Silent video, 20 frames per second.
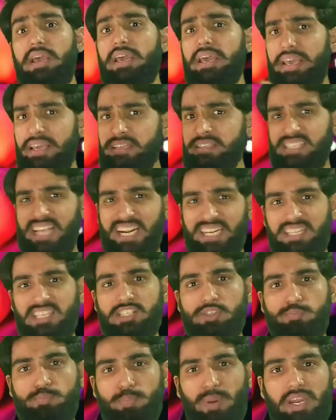Inside
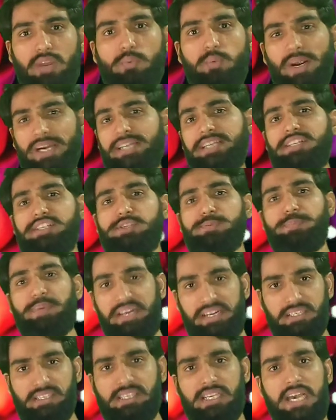this big vector
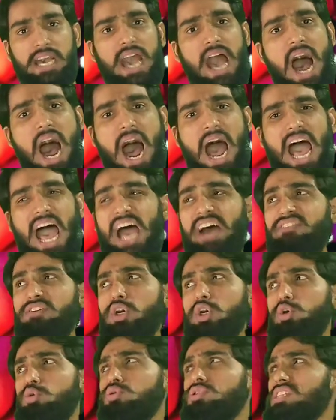space, I
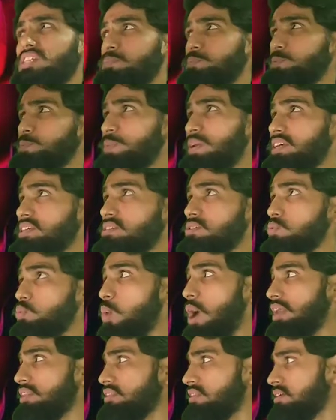have two subspace,
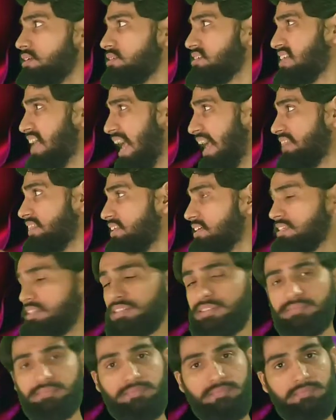one this and this.